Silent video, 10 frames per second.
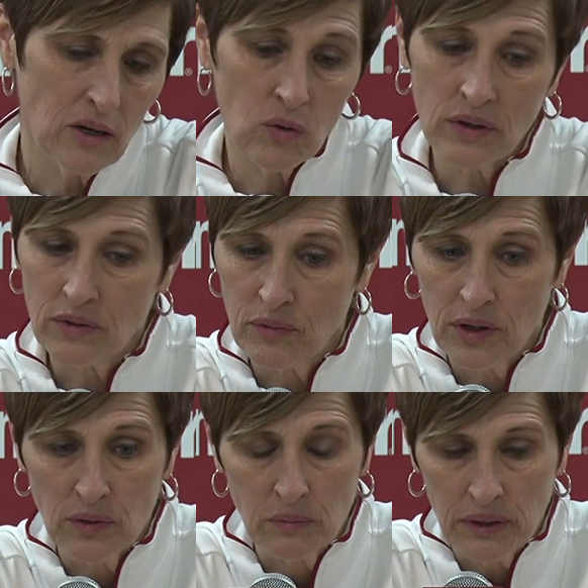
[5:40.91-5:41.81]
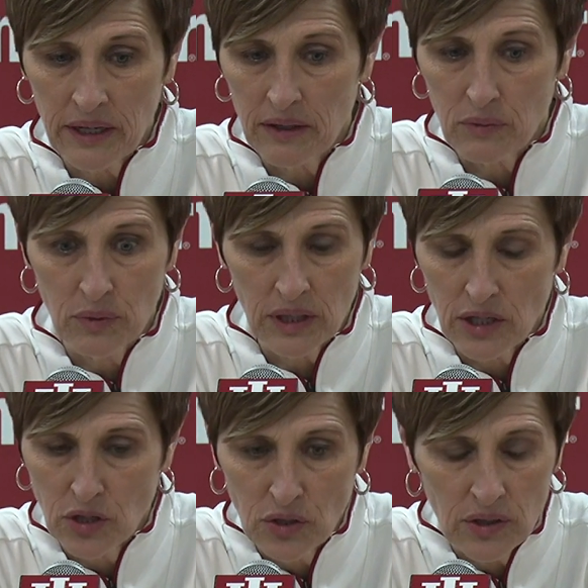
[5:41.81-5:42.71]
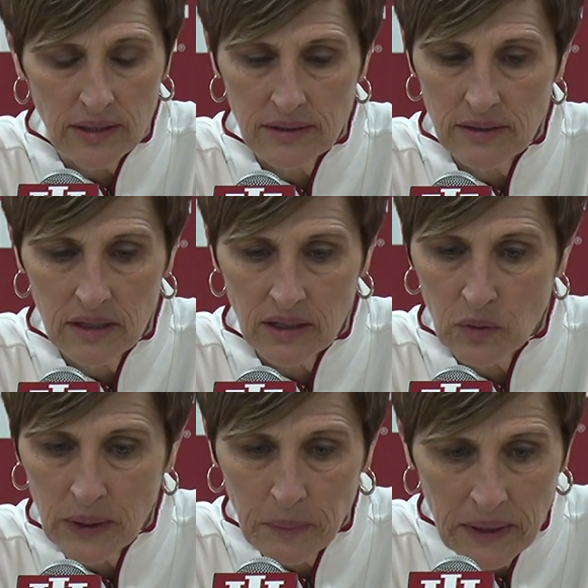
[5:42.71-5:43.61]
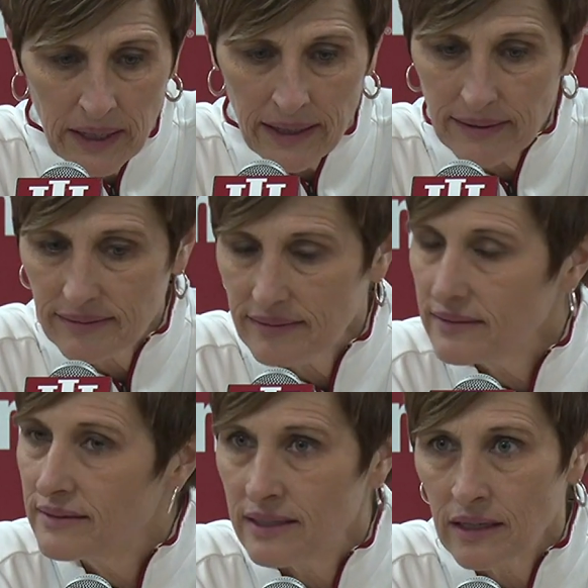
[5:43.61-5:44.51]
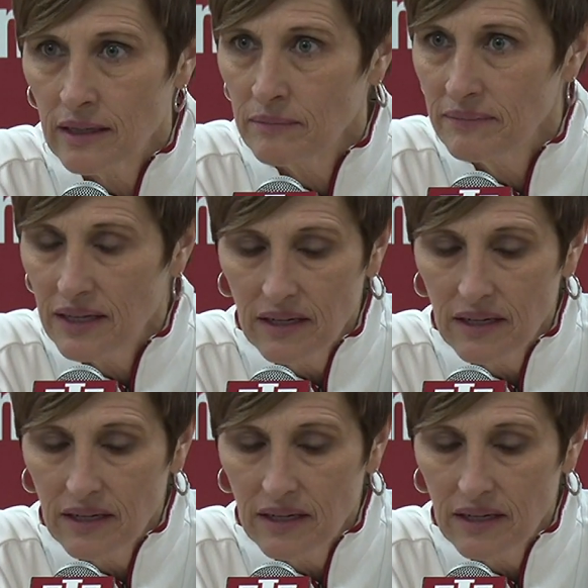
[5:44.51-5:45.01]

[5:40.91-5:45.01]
going on the road and playing a really good Quinnipiac team.